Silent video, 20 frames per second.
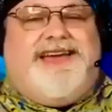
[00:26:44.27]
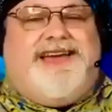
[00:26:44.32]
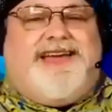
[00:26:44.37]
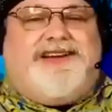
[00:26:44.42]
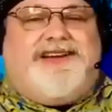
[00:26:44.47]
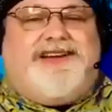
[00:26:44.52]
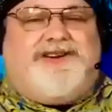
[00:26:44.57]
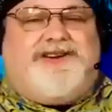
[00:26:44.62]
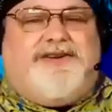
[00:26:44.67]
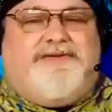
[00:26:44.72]

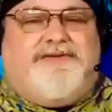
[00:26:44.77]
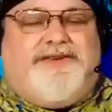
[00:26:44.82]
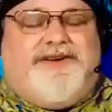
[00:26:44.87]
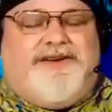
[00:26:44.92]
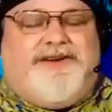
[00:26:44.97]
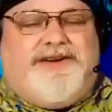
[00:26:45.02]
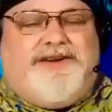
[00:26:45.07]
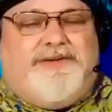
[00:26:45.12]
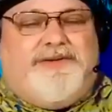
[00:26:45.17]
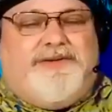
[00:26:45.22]
get your
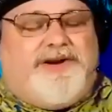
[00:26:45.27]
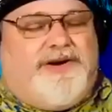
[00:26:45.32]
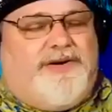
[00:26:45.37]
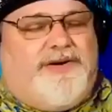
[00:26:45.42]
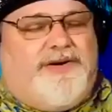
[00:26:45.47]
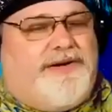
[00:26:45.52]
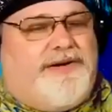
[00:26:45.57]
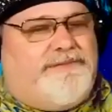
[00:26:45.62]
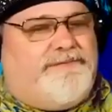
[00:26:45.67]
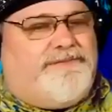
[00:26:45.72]
film, you would go
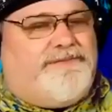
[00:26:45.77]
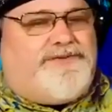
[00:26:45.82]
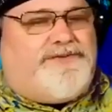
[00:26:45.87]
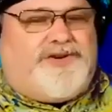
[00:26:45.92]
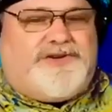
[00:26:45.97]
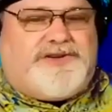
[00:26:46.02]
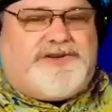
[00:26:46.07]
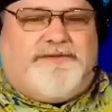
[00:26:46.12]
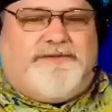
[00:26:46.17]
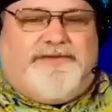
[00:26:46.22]
out,
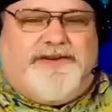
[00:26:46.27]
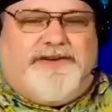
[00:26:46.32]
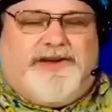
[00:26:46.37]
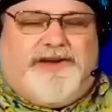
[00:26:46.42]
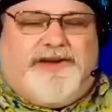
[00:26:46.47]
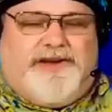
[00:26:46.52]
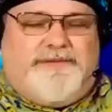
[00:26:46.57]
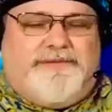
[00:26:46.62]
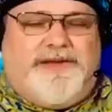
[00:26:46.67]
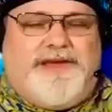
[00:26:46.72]
shoot some
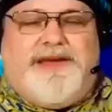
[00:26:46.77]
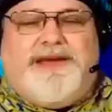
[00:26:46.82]
film,